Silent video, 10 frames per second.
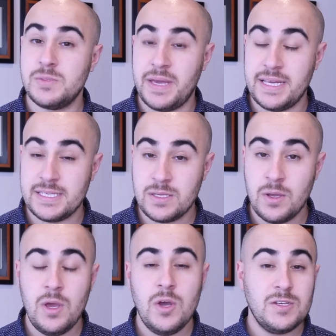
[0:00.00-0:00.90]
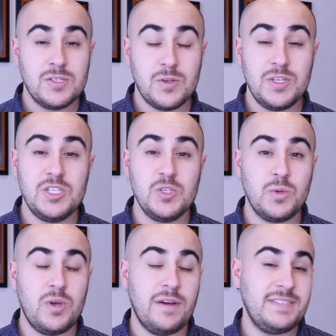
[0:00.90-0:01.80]
space. So this is
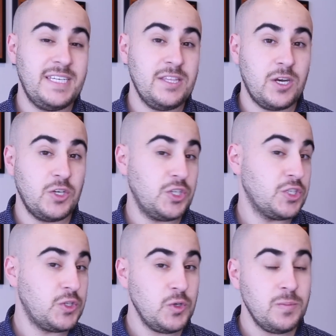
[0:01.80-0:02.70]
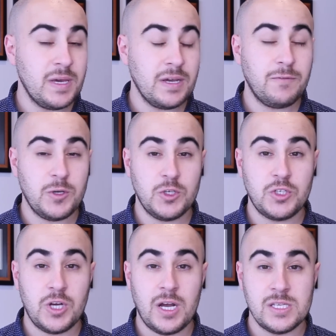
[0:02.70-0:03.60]
when you have teeth that are just too big for your
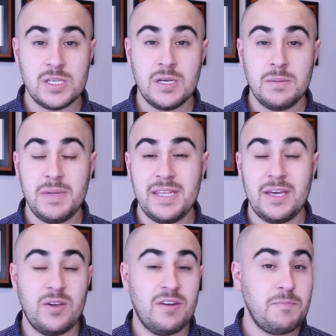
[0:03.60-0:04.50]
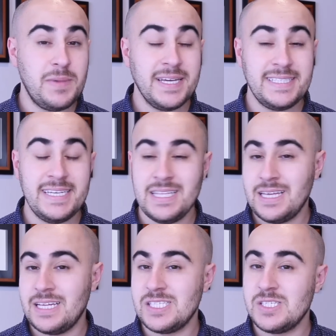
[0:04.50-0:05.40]
jaws, meaning that you have big
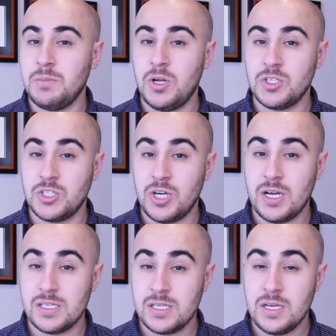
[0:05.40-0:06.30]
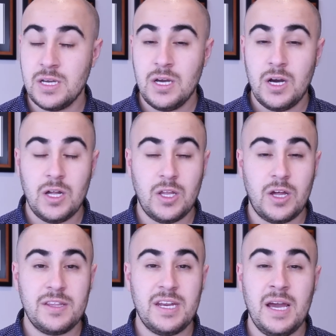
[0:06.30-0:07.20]
teeth and small jaws. A
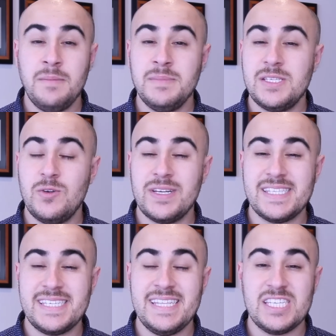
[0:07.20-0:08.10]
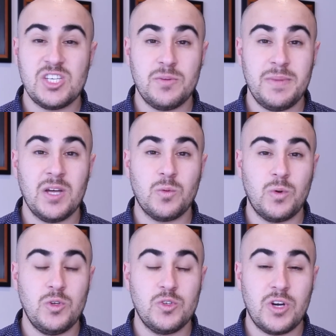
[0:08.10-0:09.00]
lot of the times, you can see this in your mouth
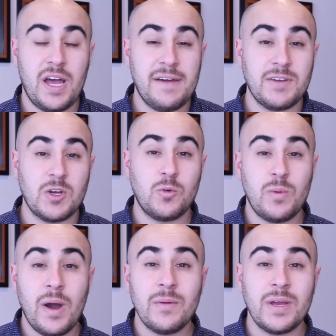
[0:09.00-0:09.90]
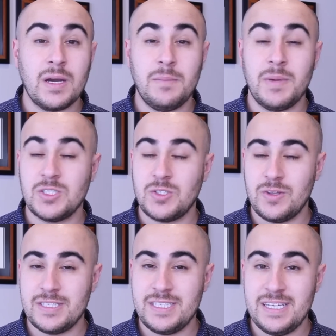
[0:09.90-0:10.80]
when you start having crowding amongst
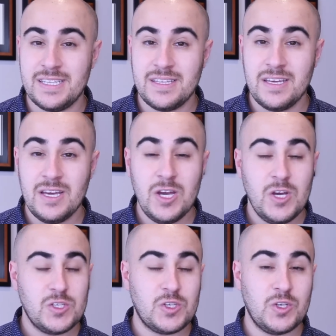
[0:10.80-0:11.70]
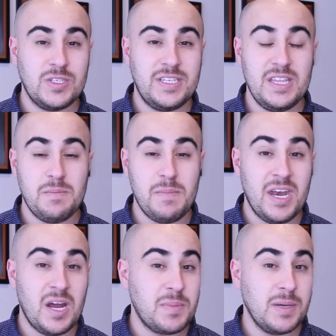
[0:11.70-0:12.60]
all the teeth. Certain teeth may
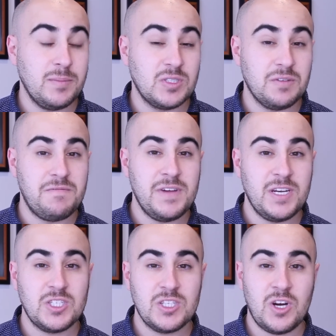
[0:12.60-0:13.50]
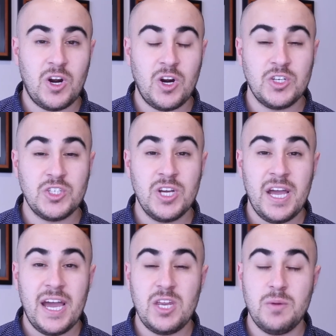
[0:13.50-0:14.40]
not be able to fit into the arch,
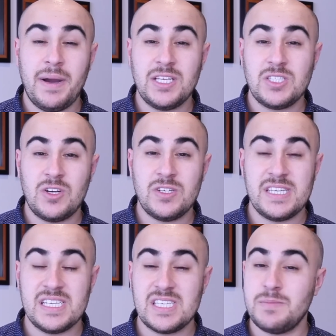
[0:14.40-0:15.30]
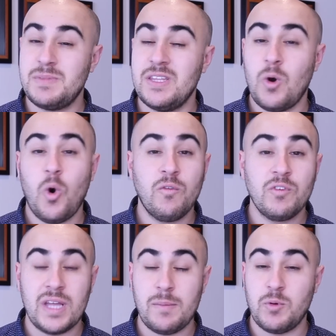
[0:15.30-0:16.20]
and you might start seeing some teeth
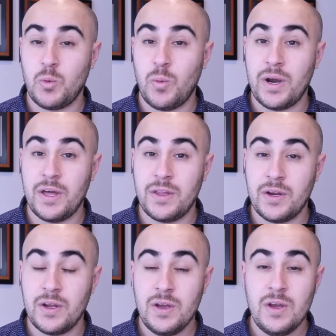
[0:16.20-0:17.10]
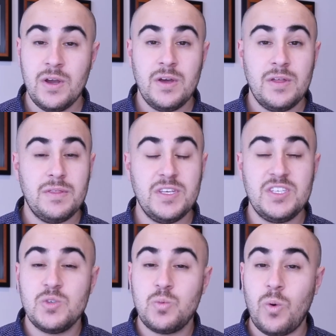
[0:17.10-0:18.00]
overlap with one another.
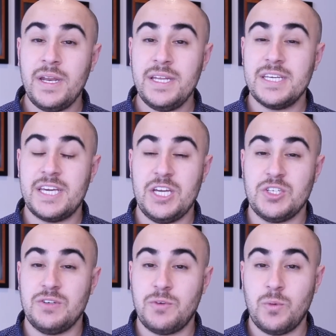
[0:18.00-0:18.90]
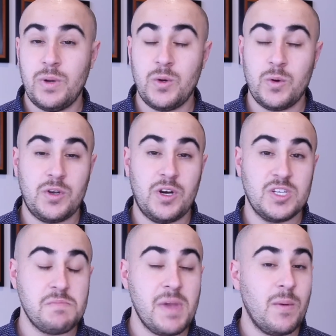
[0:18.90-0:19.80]
This is one indication for when your
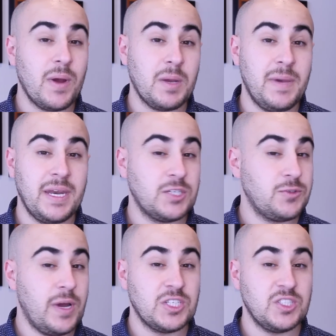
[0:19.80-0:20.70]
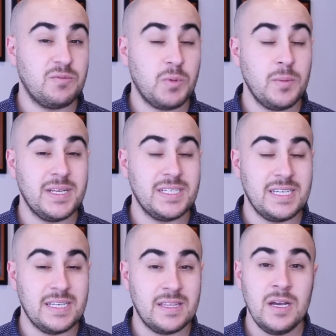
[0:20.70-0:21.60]
orthodontist may recommend extraction of permanent
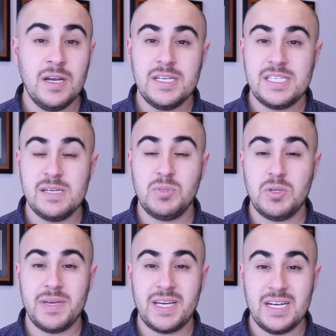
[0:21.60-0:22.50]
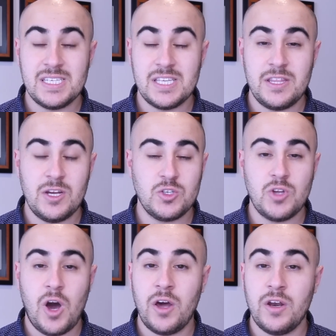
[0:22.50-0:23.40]
teeth, simply because there's
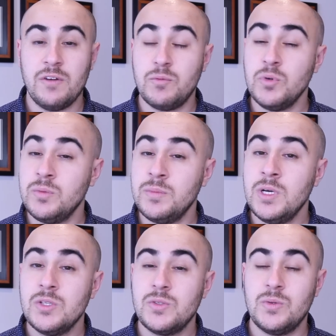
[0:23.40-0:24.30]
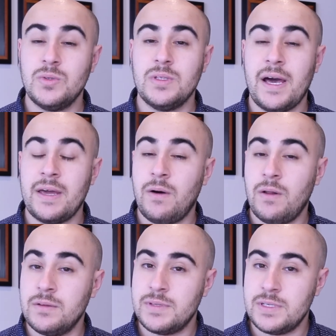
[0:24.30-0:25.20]
not enough room to align
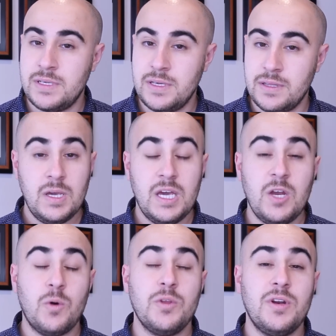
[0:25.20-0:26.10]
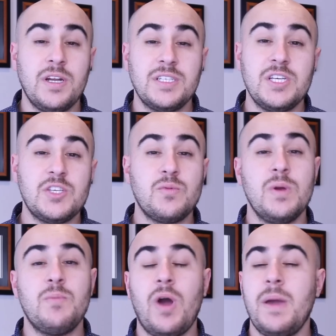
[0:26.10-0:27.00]
all of the teeth. In orthodontics, there's
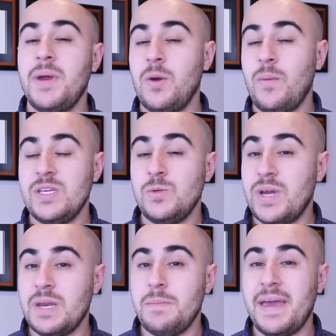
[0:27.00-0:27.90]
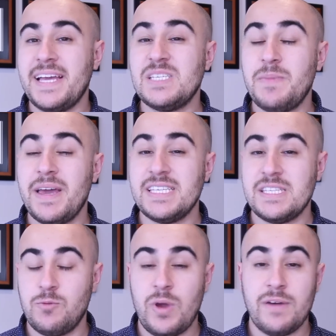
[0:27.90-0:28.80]
three primary ways we can make space
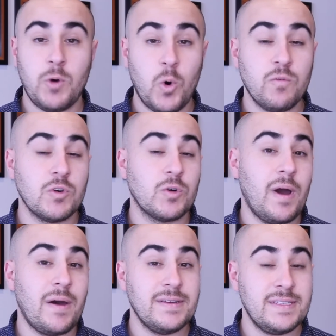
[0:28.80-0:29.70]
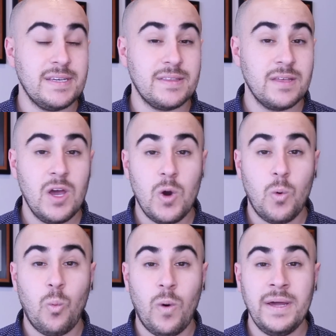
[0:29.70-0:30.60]
if we have overcrowded teeth.
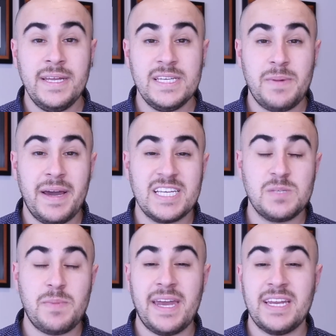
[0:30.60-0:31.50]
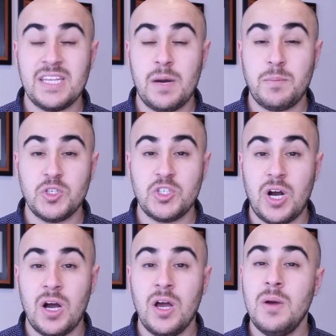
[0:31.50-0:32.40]
One is by expanding the upper
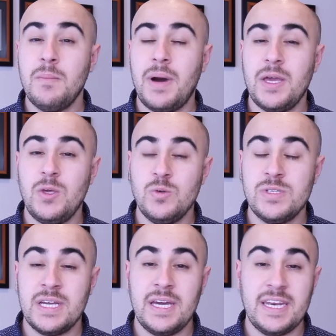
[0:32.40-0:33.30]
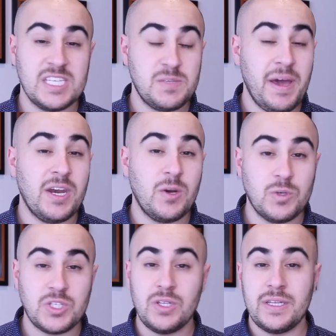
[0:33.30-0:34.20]
jaw by using an expander,
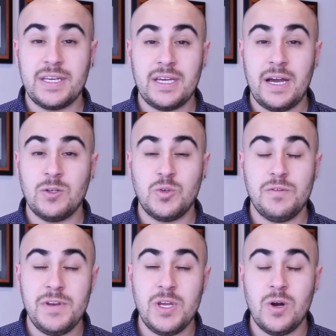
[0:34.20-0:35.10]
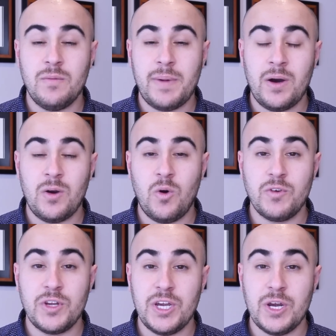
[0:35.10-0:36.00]
which I'll link out to a video about
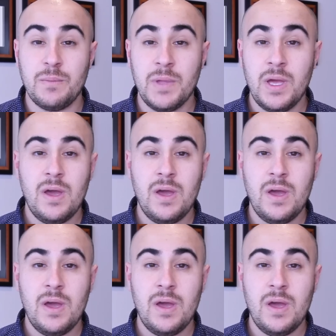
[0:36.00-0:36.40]
over here.